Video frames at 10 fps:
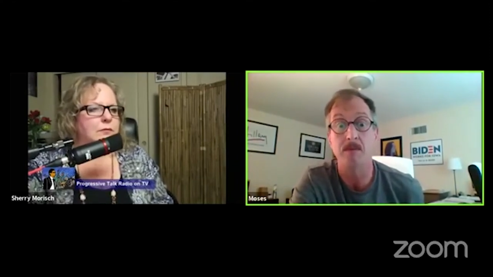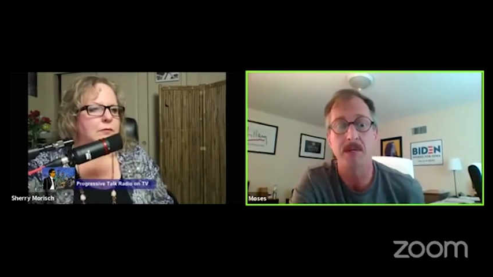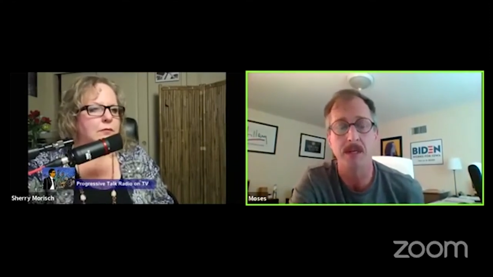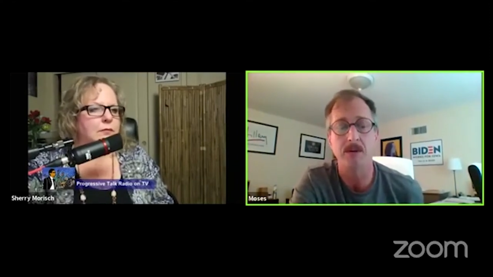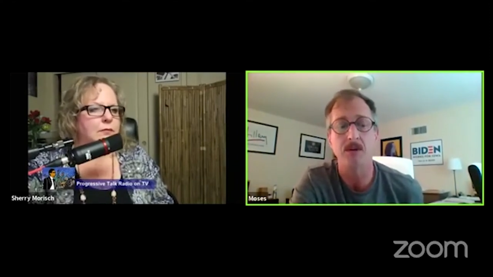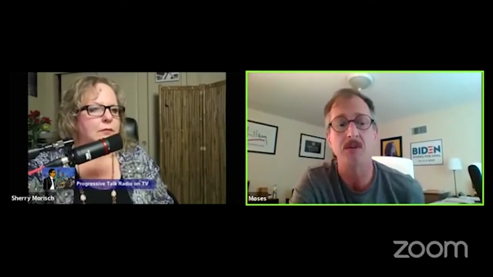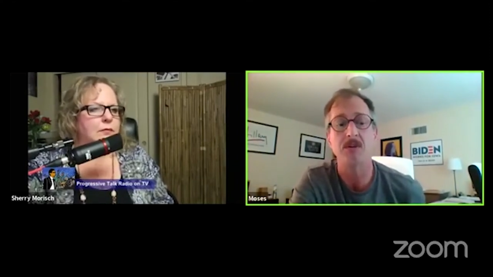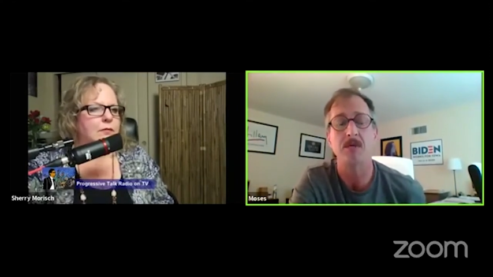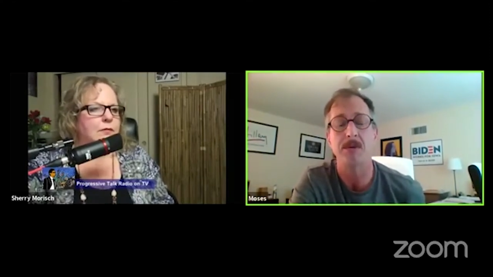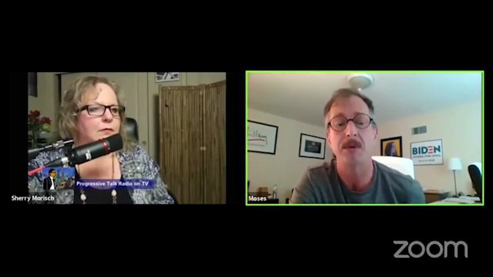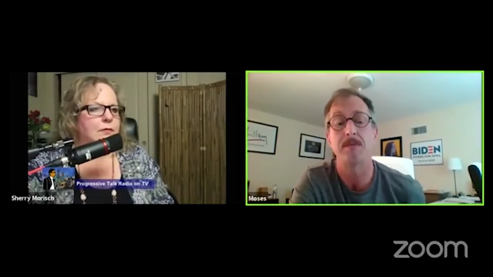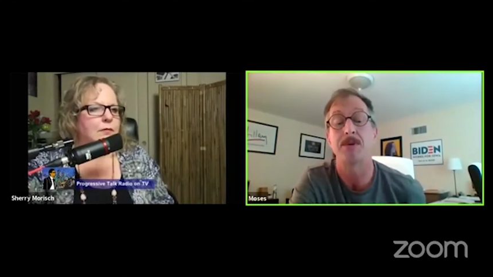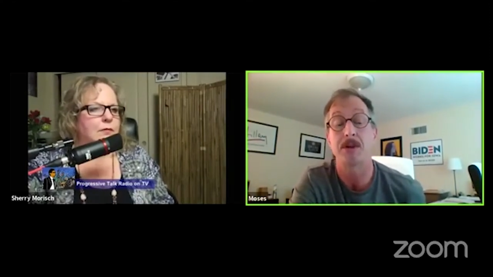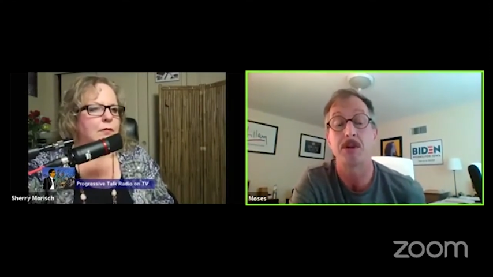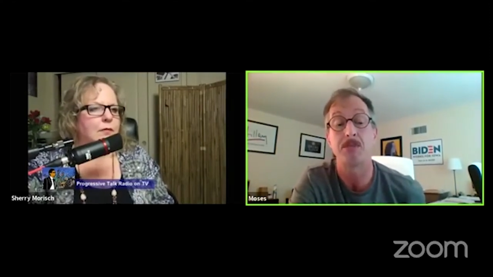Speaker 1: that we can use to be
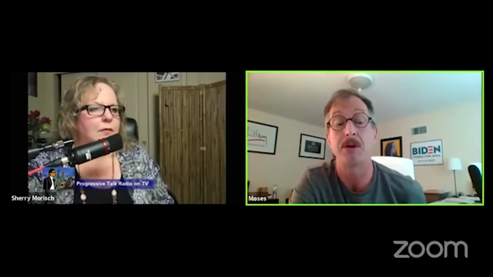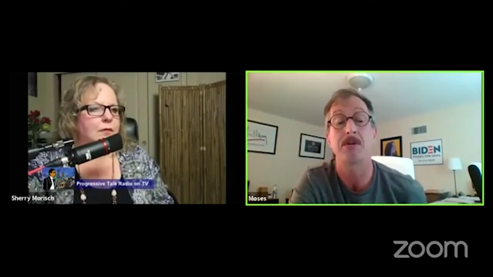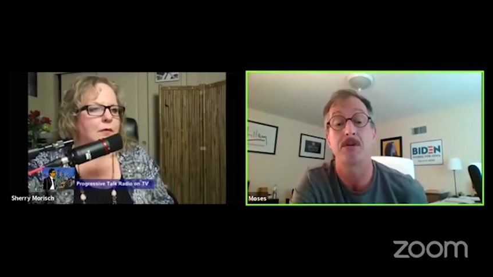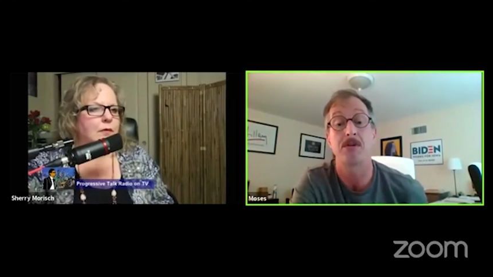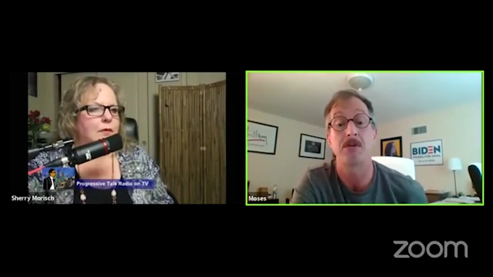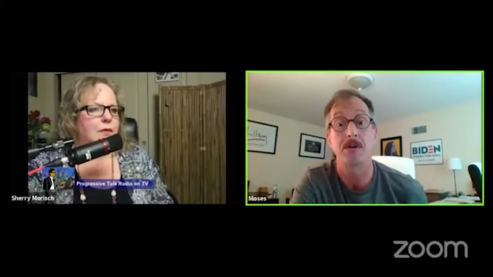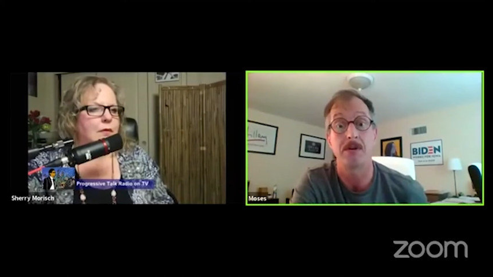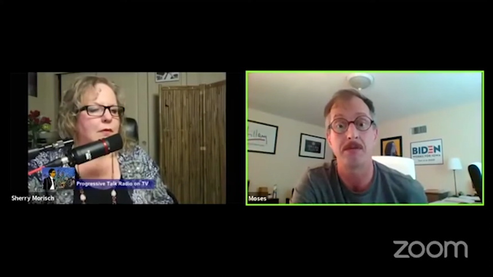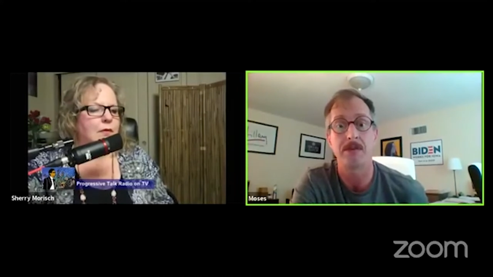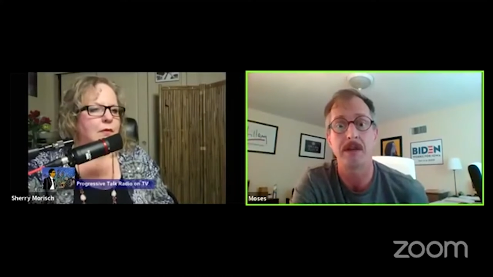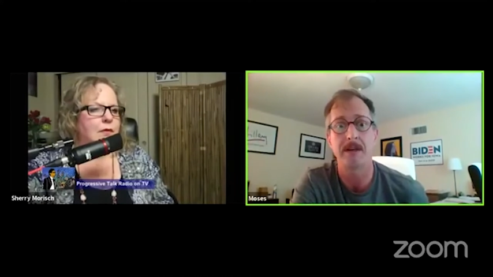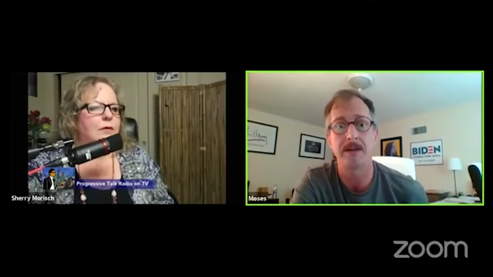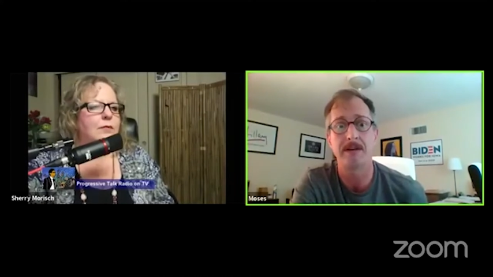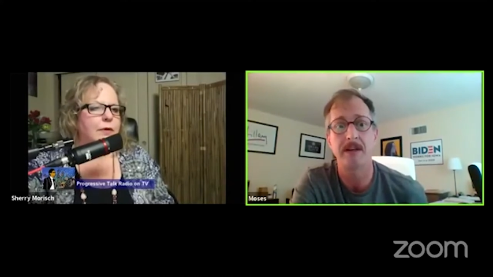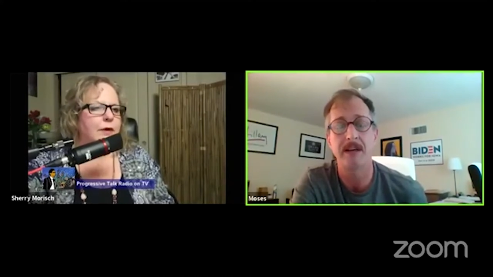able to express ourselves.
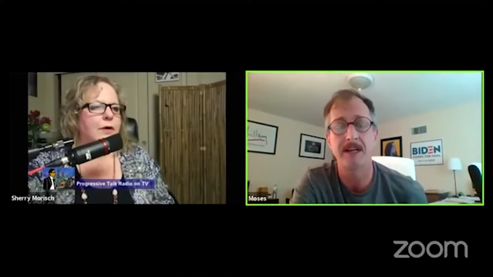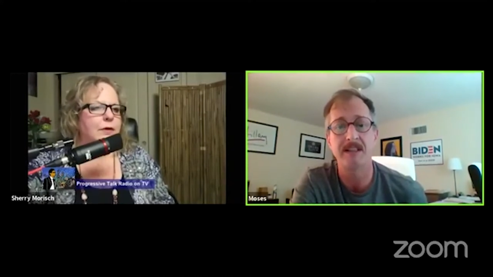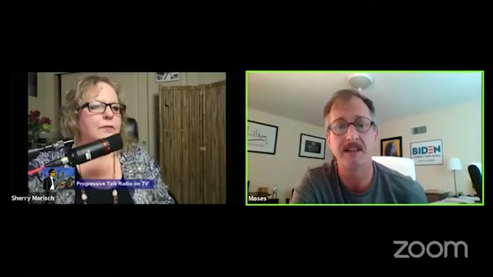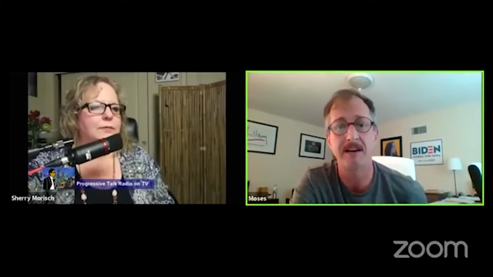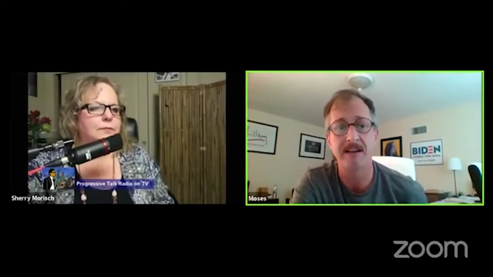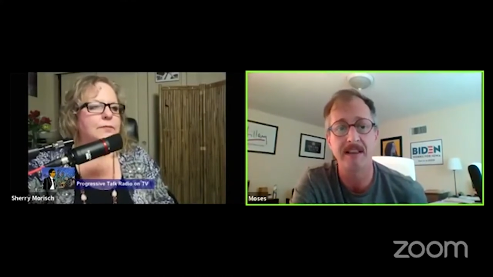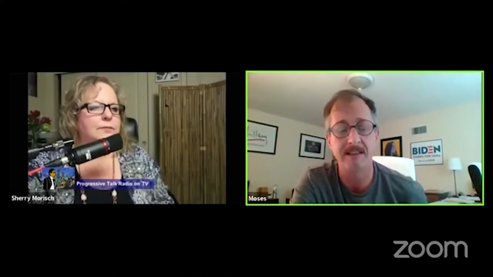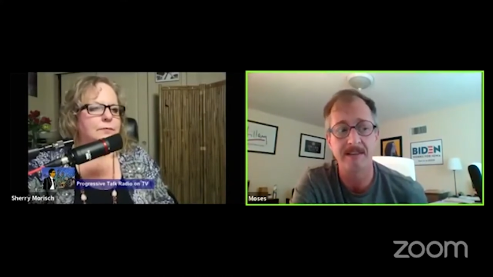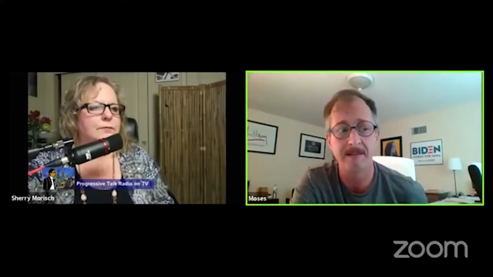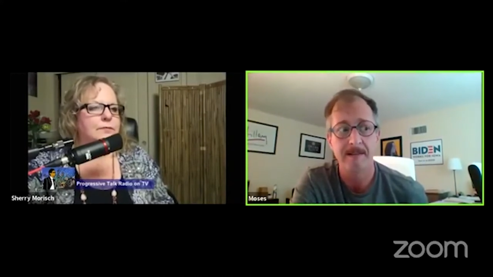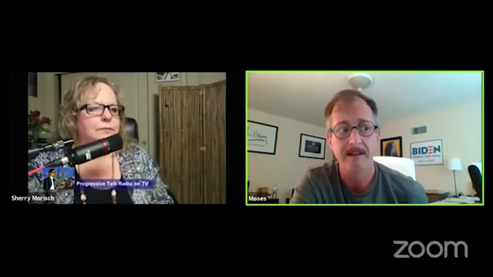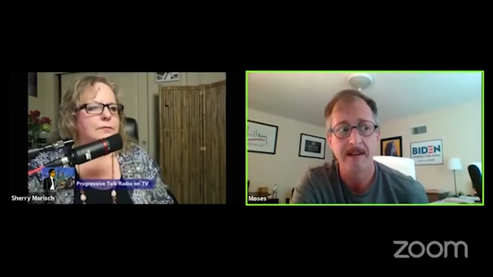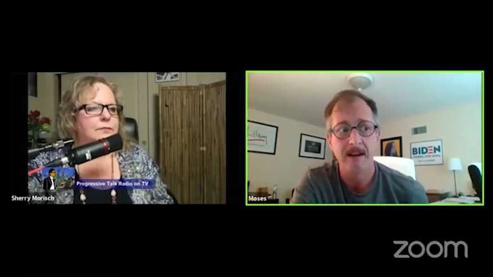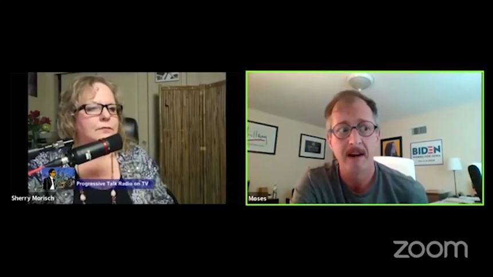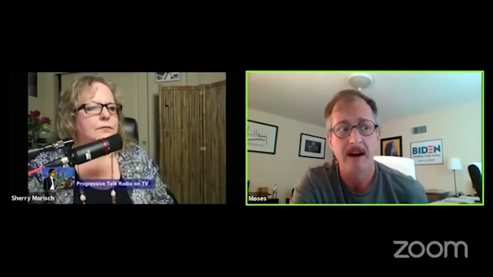And I I,
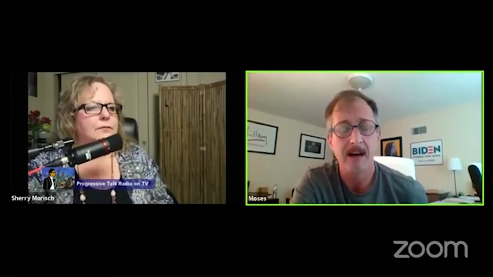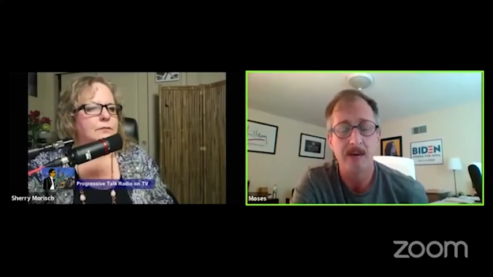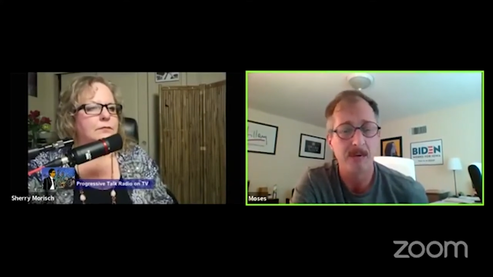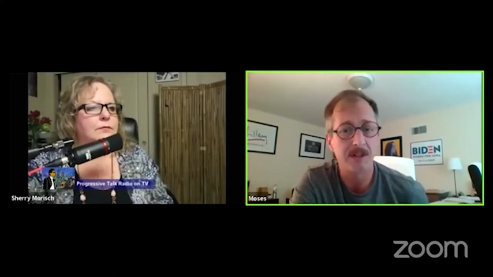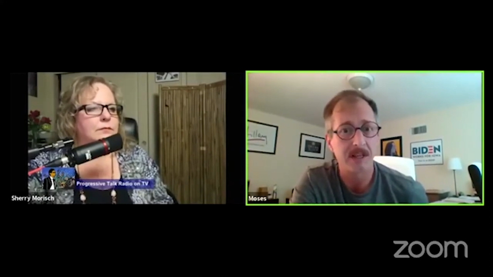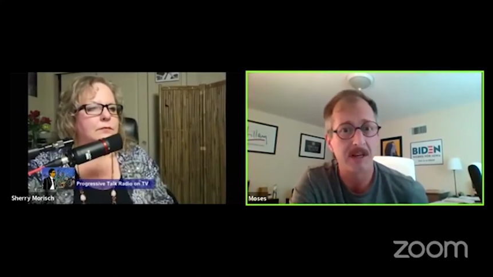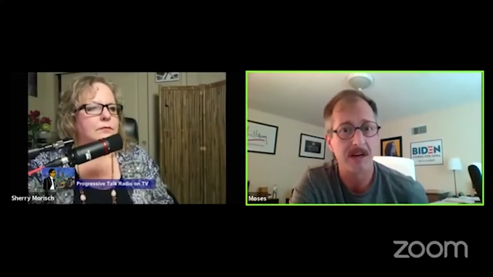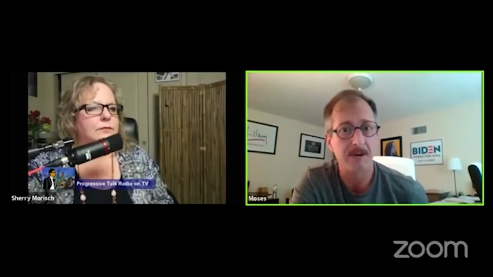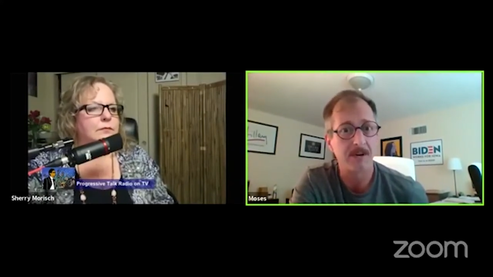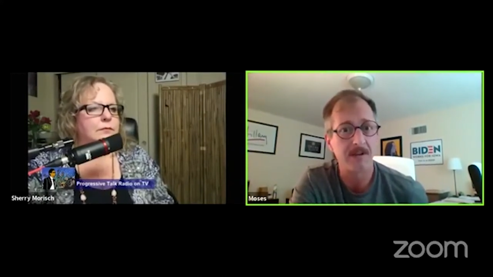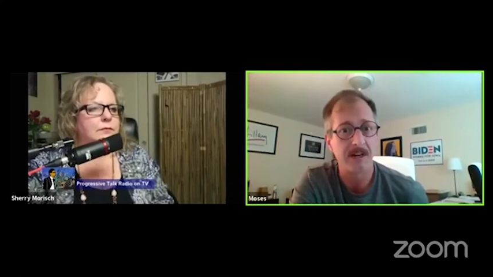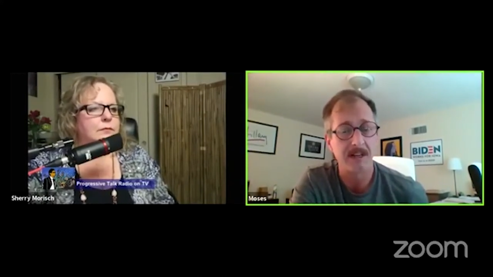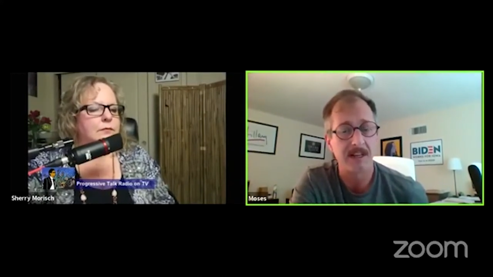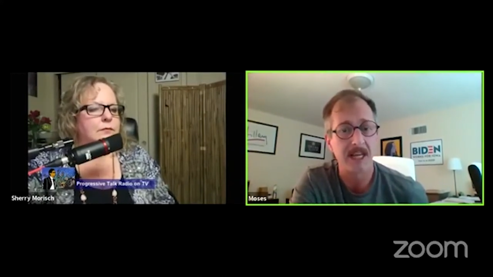I originally got created in